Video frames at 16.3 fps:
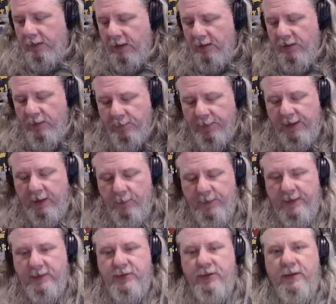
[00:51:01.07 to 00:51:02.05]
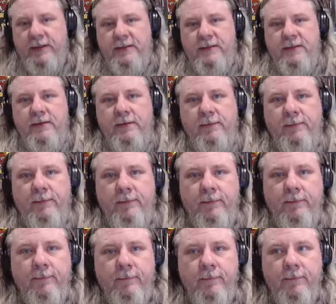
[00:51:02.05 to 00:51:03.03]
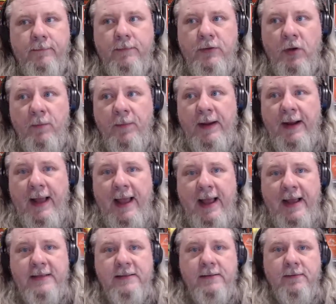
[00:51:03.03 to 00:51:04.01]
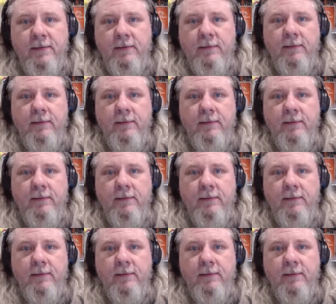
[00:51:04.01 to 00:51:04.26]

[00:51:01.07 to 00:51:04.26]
the bigger picture is, don't be an ass.